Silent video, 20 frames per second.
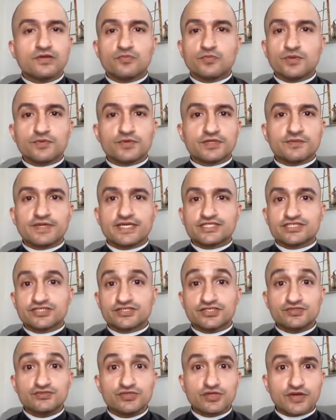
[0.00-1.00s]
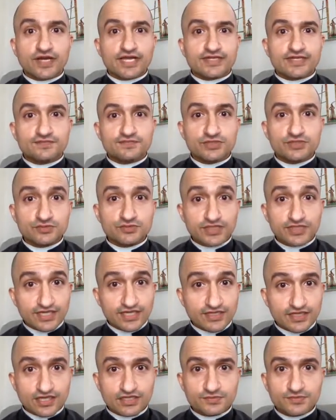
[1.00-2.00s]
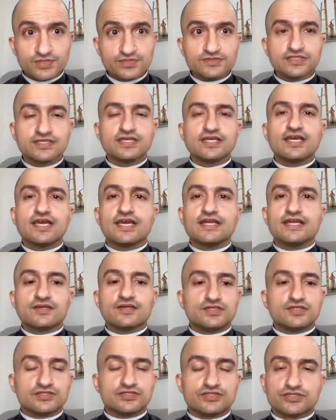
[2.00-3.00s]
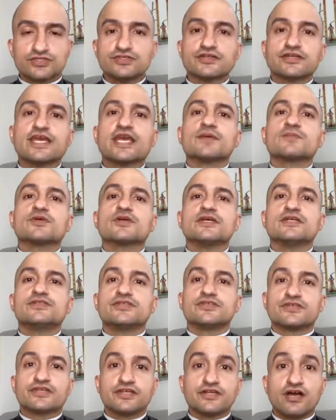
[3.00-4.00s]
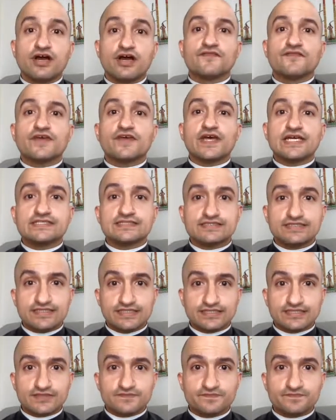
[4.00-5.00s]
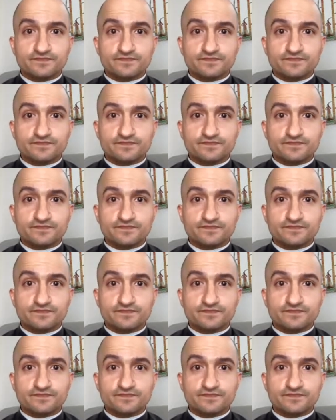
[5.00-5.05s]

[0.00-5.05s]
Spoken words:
We want to make sure you know how to mute and unmute and how you can turn your camera and turn it off as needed.